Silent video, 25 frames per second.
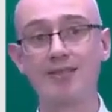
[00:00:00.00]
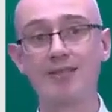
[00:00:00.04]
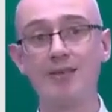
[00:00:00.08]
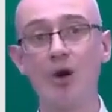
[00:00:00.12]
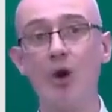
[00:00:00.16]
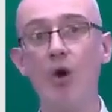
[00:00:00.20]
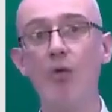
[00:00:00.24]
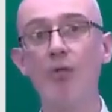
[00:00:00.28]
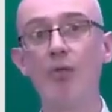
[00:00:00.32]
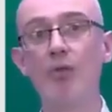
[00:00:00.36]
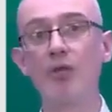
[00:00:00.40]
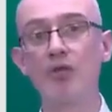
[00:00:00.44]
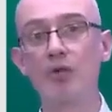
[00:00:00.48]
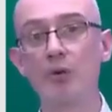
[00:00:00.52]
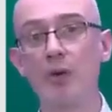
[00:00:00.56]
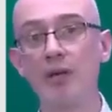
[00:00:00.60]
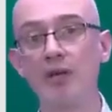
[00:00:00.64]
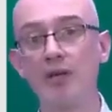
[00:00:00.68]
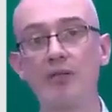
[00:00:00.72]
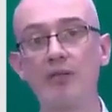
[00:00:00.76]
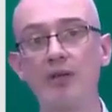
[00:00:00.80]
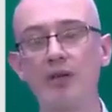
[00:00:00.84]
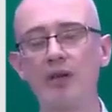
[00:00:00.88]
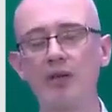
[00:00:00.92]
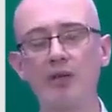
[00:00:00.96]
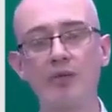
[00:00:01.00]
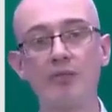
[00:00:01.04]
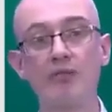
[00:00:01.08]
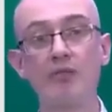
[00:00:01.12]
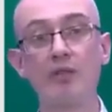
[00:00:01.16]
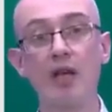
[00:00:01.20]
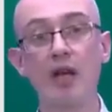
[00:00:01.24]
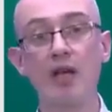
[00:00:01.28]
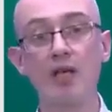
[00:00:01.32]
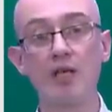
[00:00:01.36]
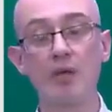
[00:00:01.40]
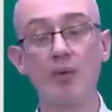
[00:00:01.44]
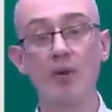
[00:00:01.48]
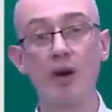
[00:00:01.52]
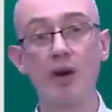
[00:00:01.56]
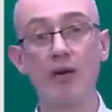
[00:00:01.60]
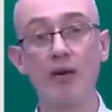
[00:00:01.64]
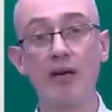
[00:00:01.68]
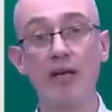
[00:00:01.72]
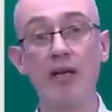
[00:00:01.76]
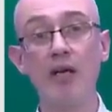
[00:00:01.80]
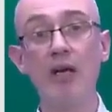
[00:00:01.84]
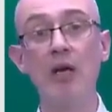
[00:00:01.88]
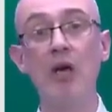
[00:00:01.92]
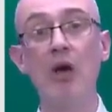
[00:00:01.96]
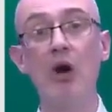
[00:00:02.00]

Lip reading: on the 23rd of January,